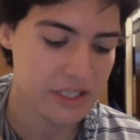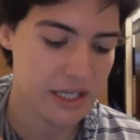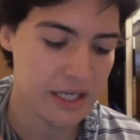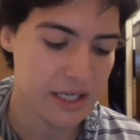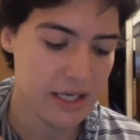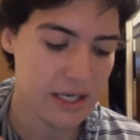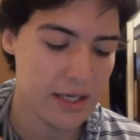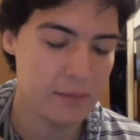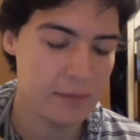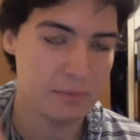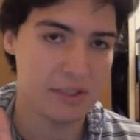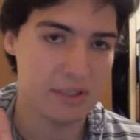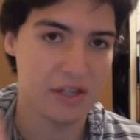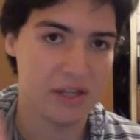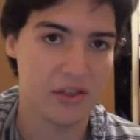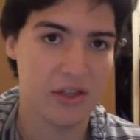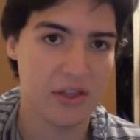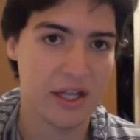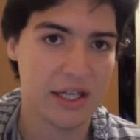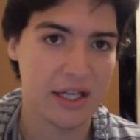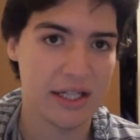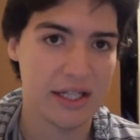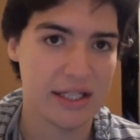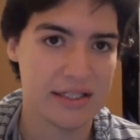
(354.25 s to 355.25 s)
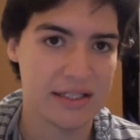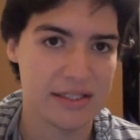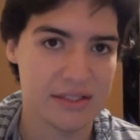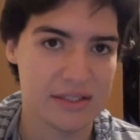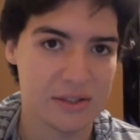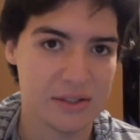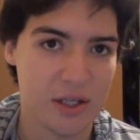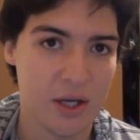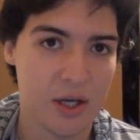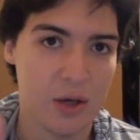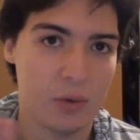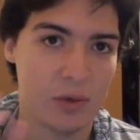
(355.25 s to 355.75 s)
But the thing is
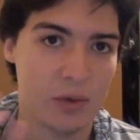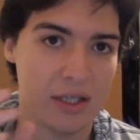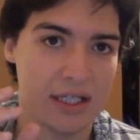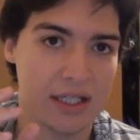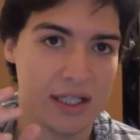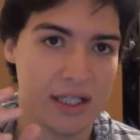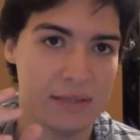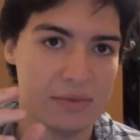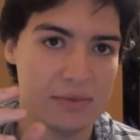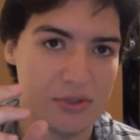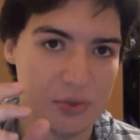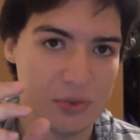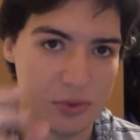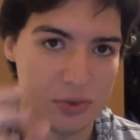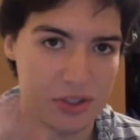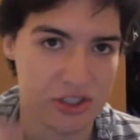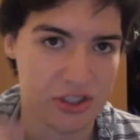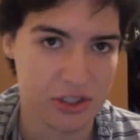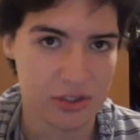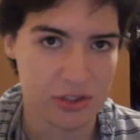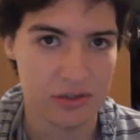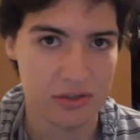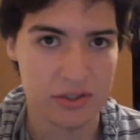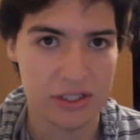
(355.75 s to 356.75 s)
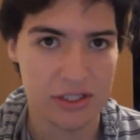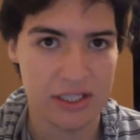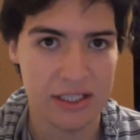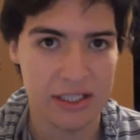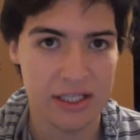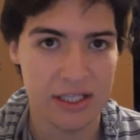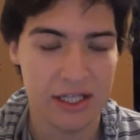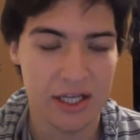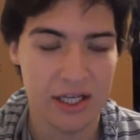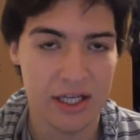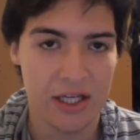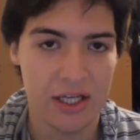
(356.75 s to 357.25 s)
when it comes to agility,
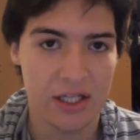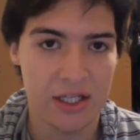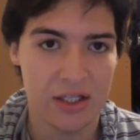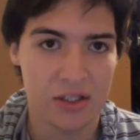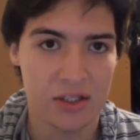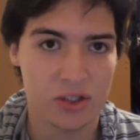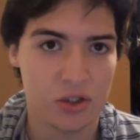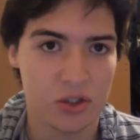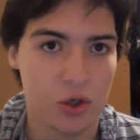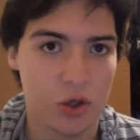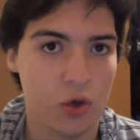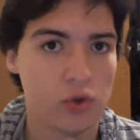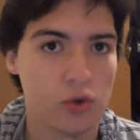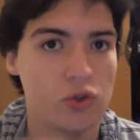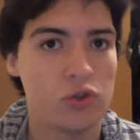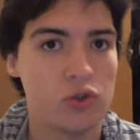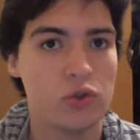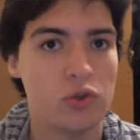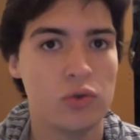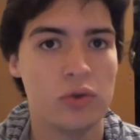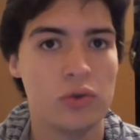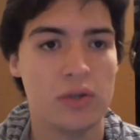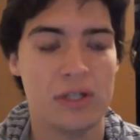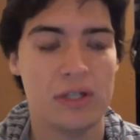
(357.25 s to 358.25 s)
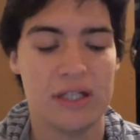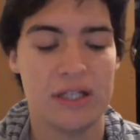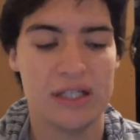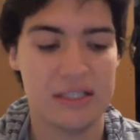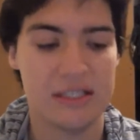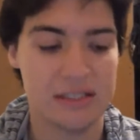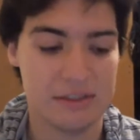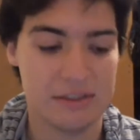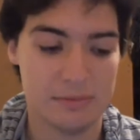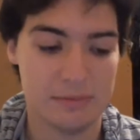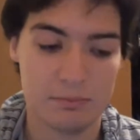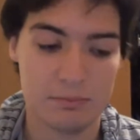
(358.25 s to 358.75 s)
Goku
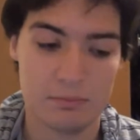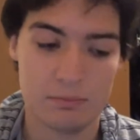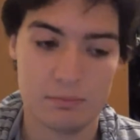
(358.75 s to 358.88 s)
is.